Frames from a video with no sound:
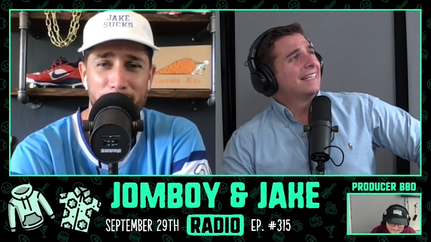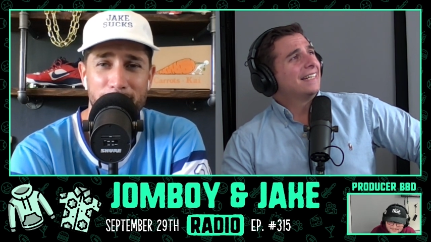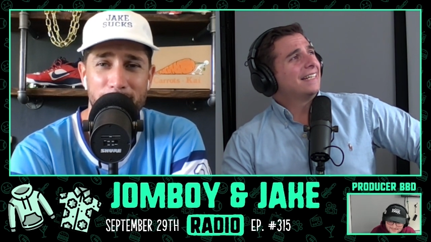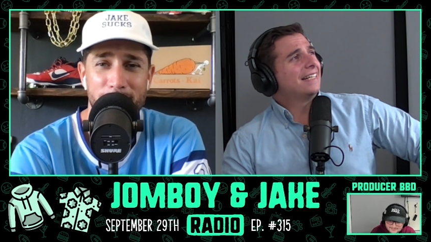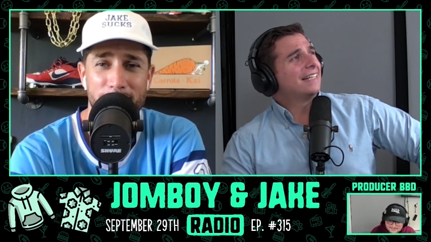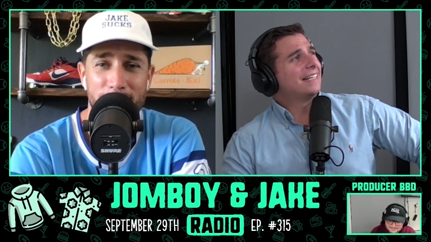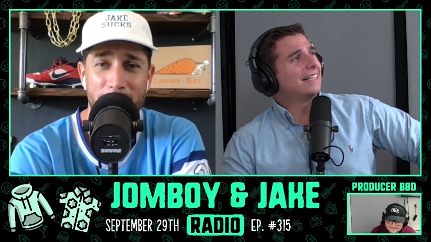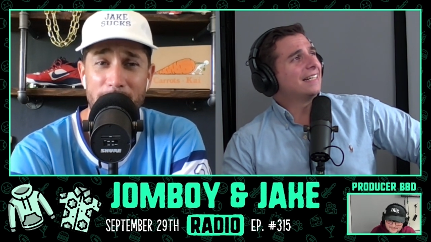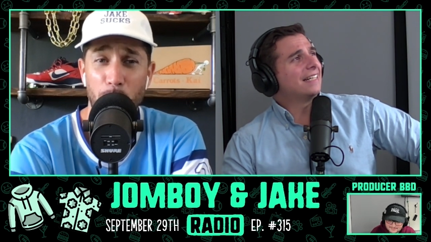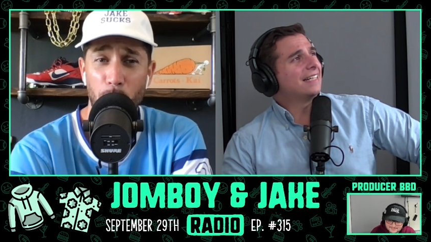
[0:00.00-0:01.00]

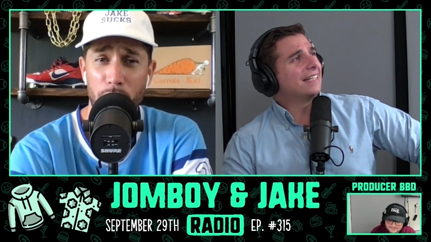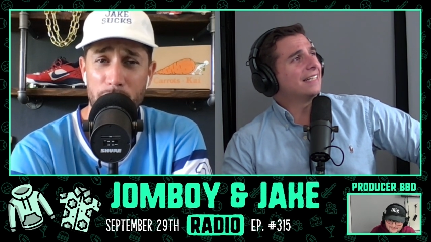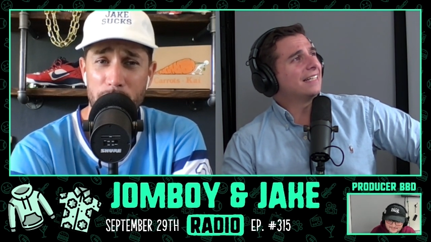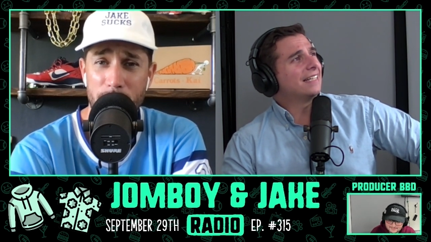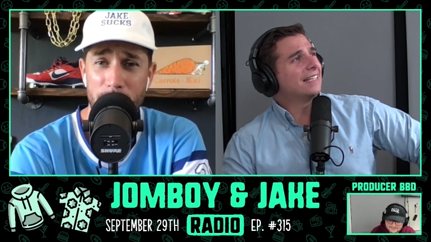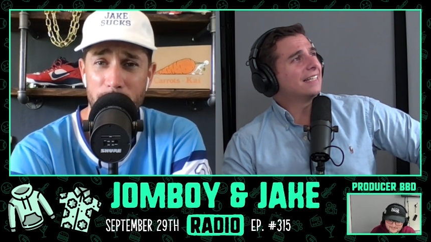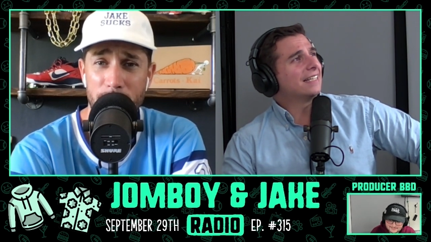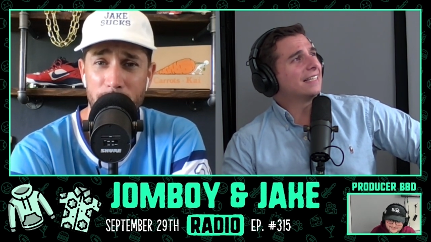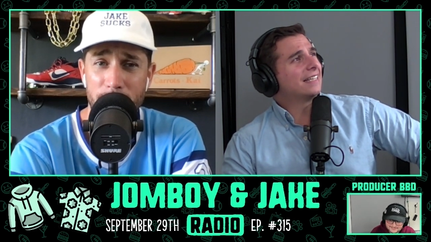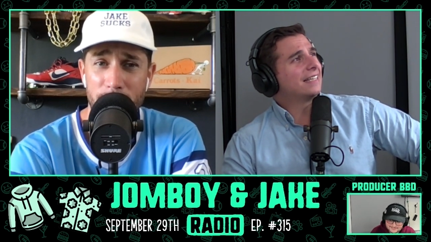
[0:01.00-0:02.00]
Speaker 1: It gets
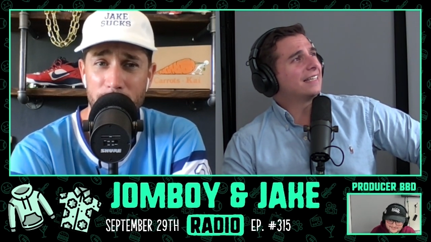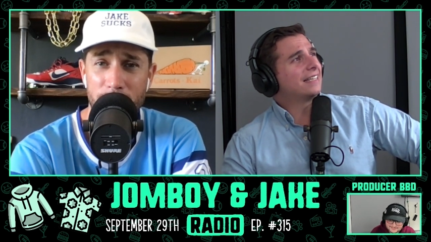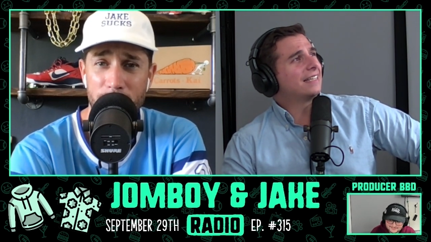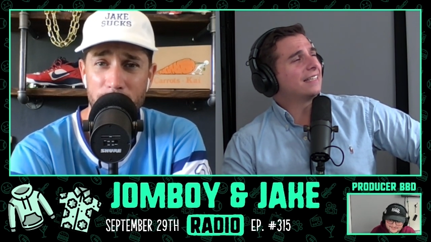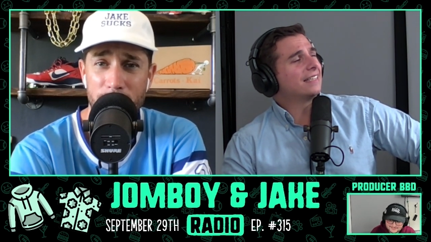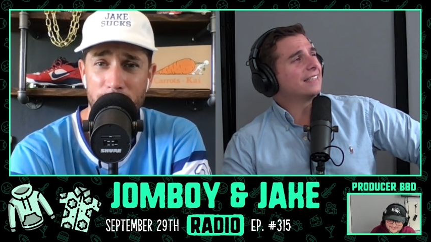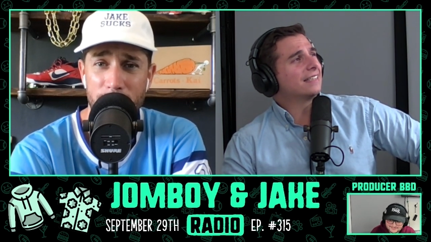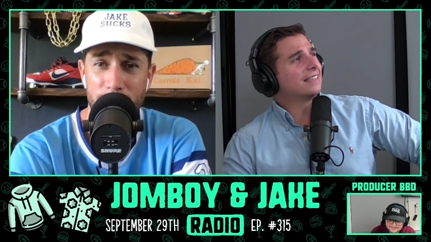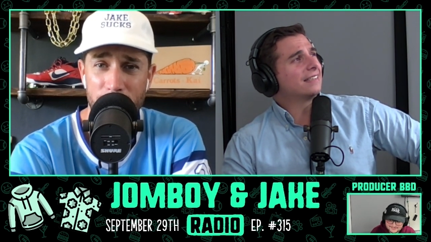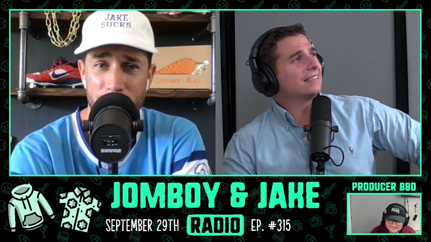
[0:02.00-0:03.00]
worse.
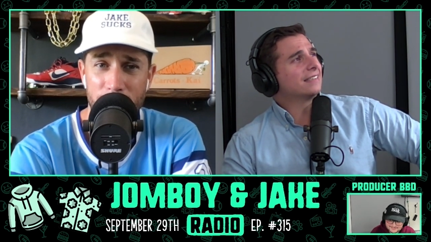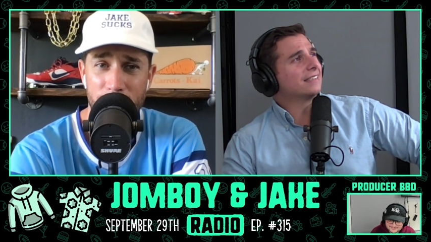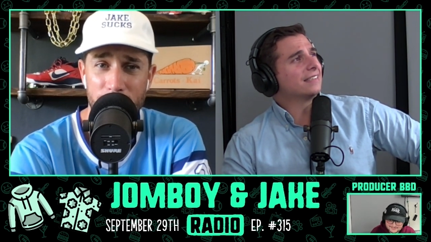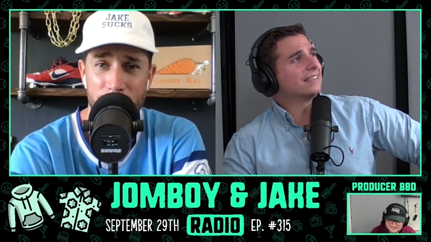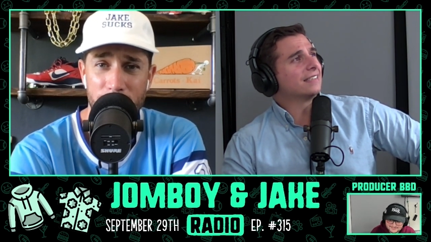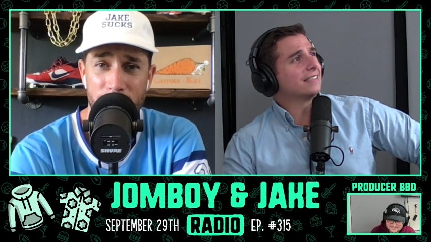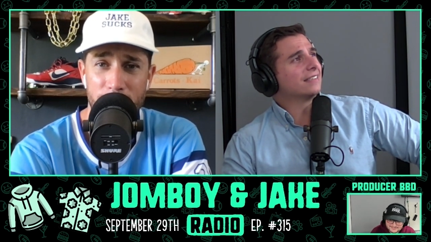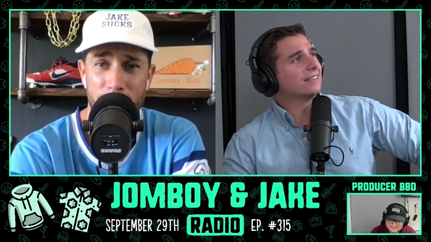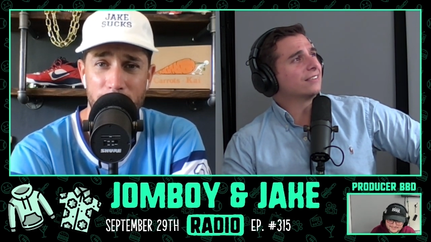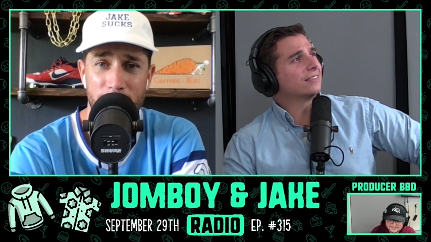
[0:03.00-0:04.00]
Let's see.
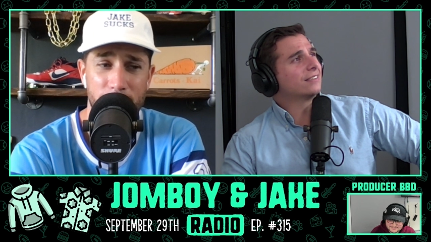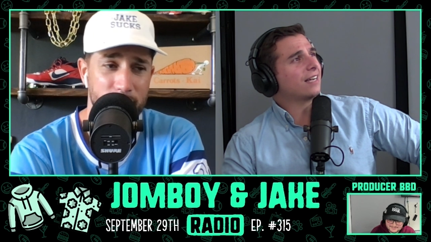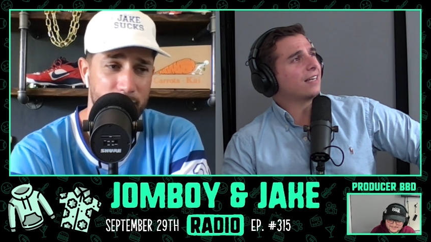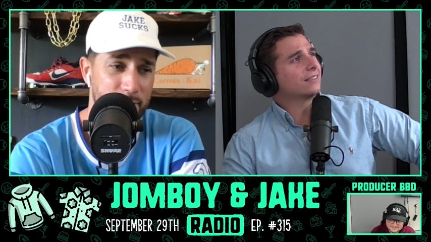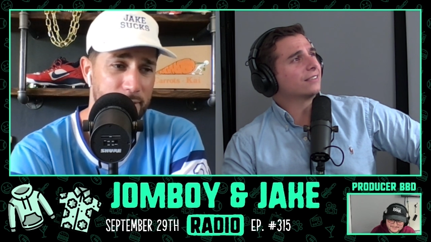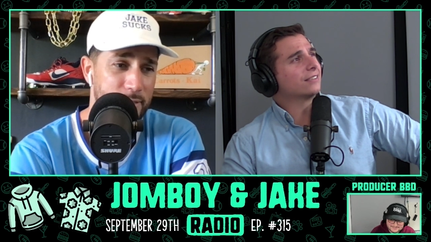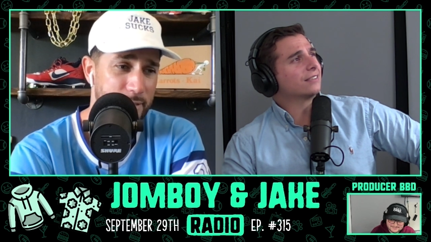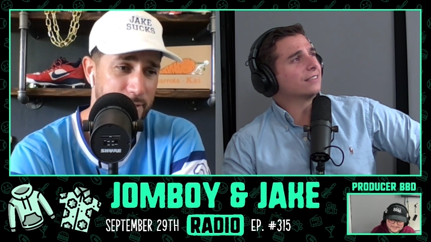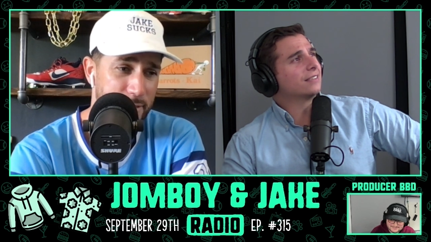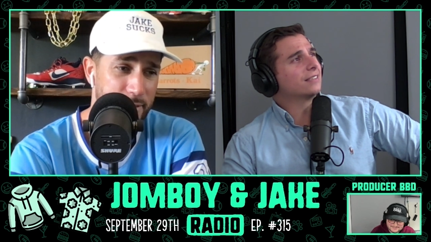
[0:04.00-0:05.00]
Their doctors are
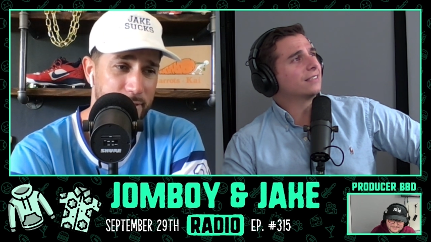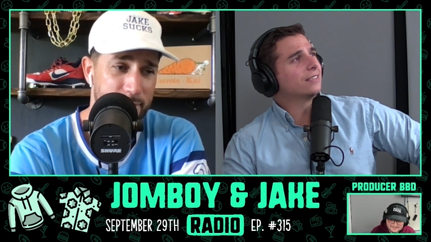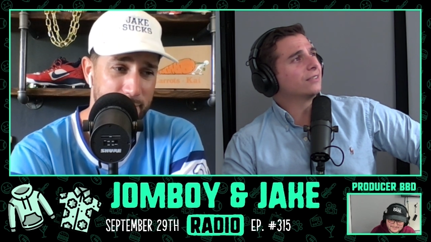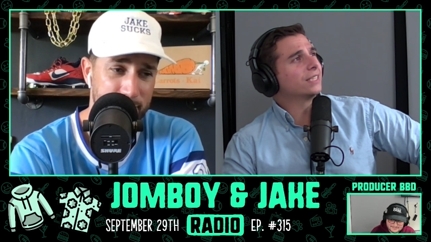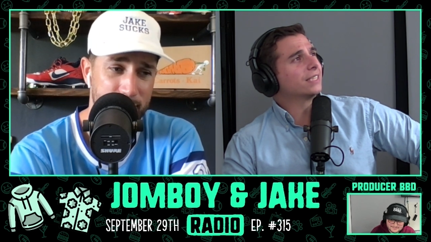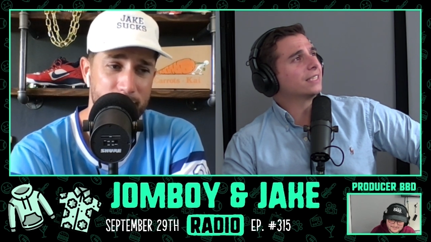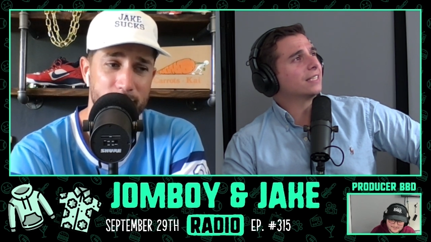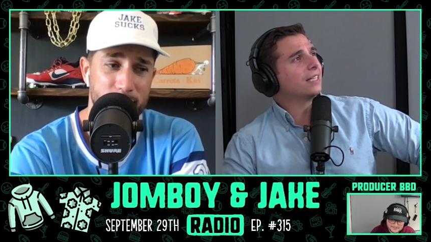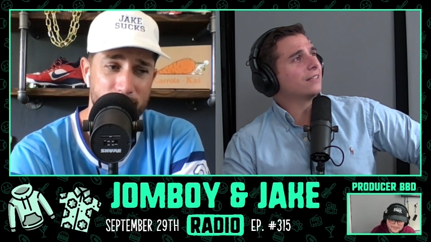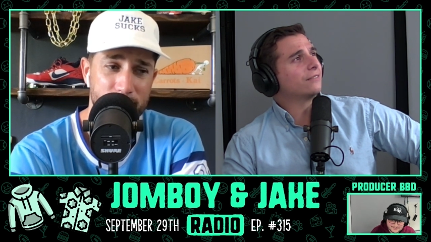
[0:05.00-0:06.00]
considering
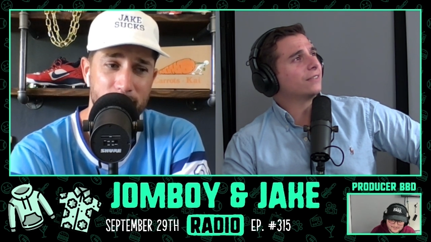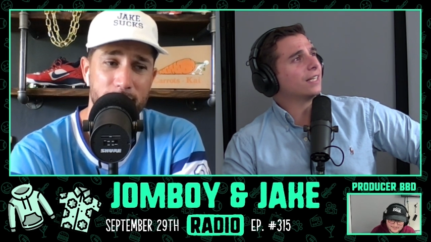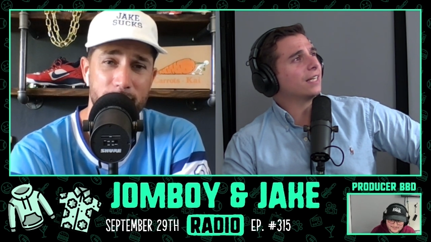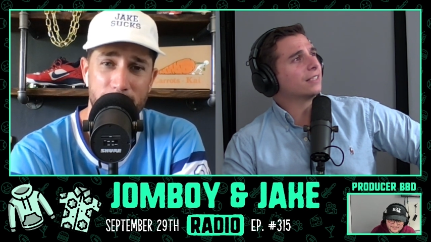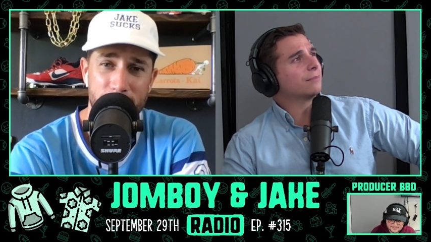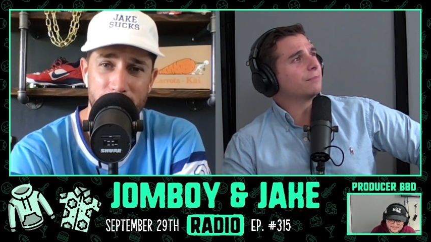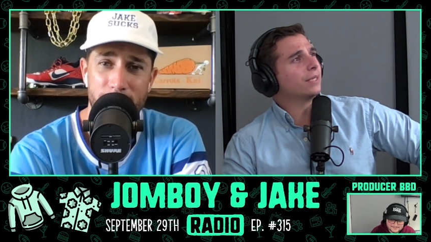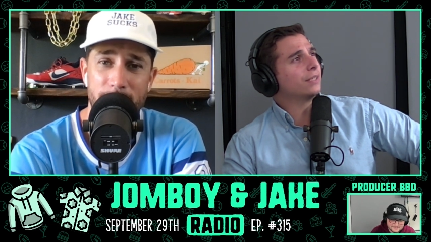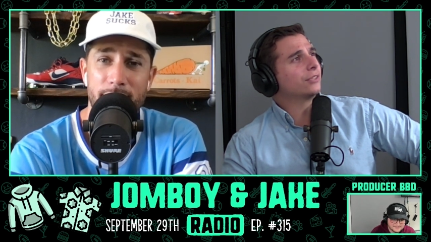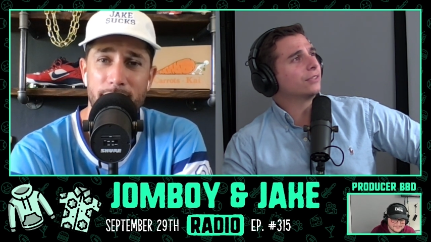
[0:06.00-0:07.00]
stuff. They asked the
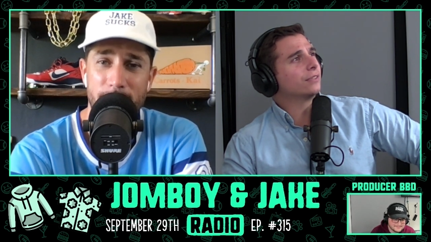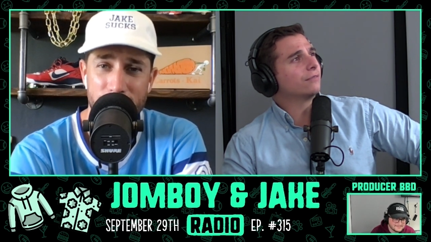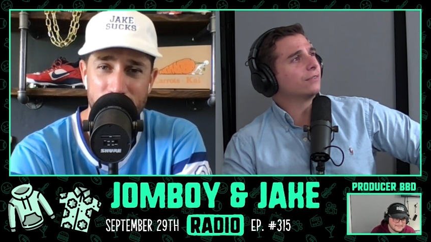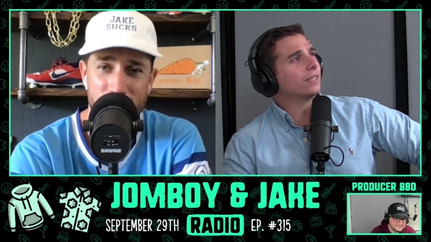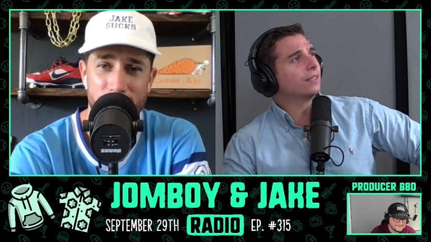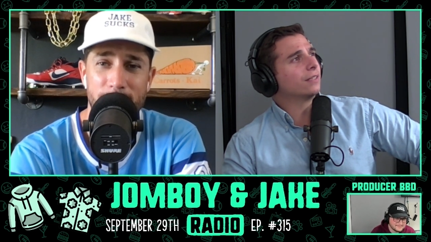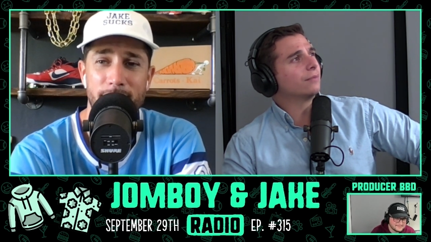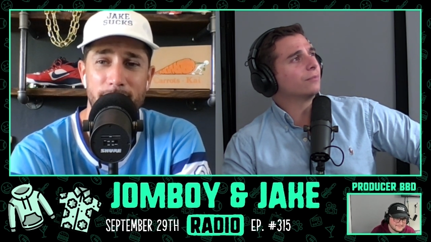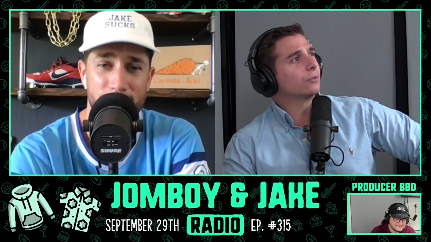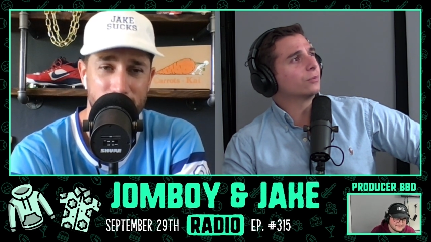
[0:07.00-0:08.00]
patient if he had any
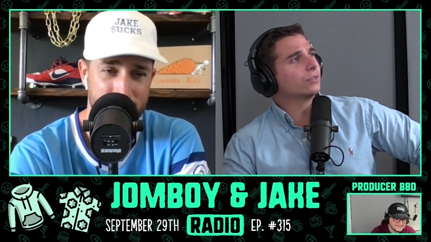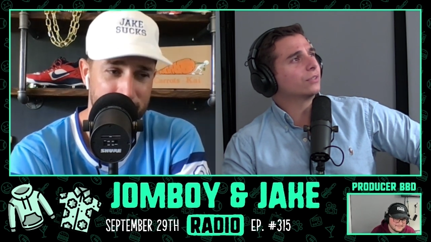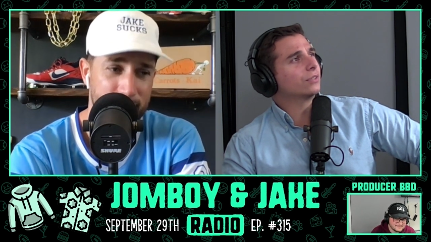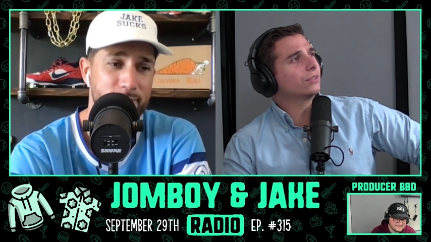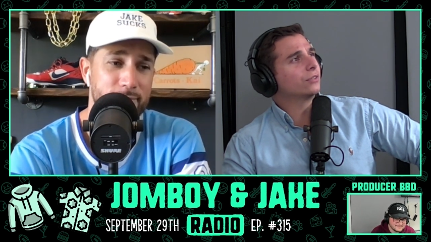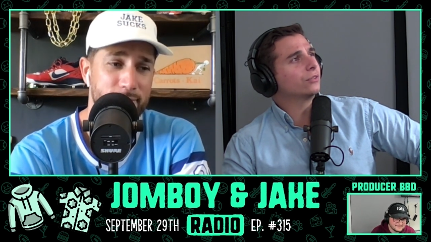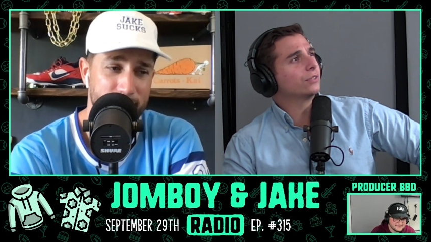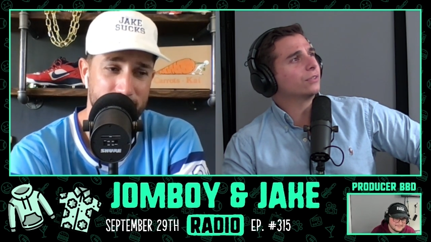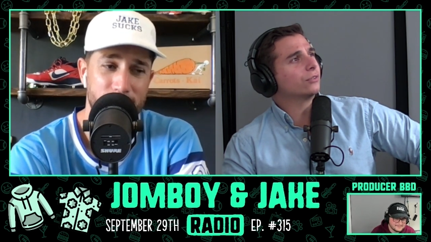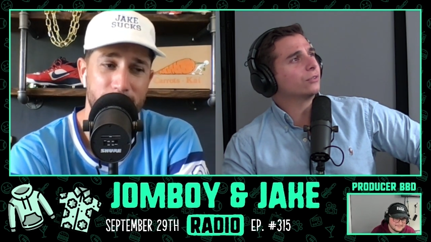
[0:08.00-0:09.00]
abnormal surgeries or